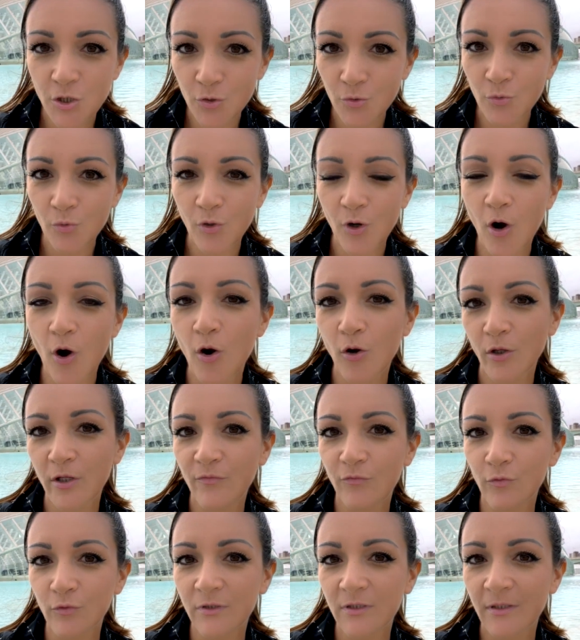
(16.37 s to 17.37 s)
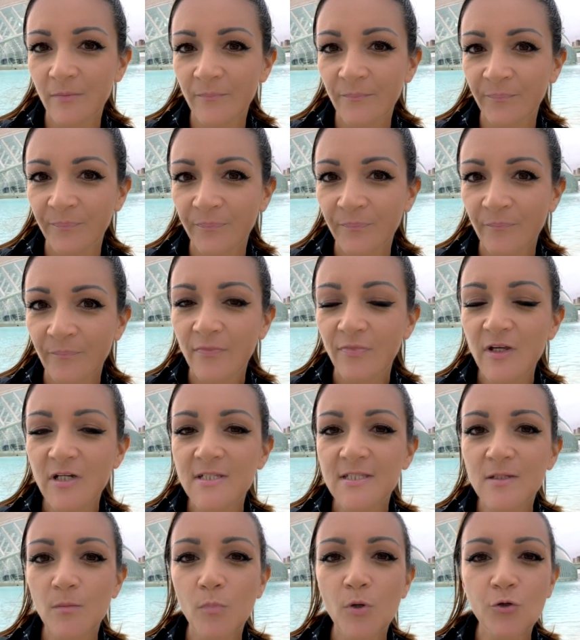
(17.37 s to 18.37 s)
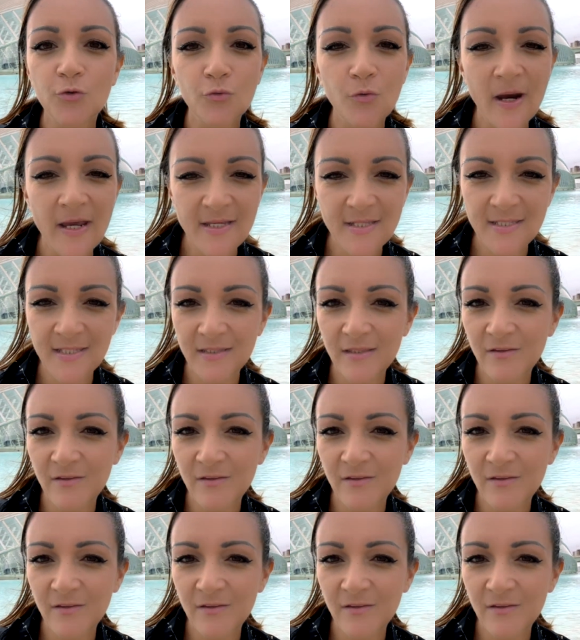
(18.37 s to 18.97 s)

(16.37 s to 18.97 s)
new Hollywood. There's some crazy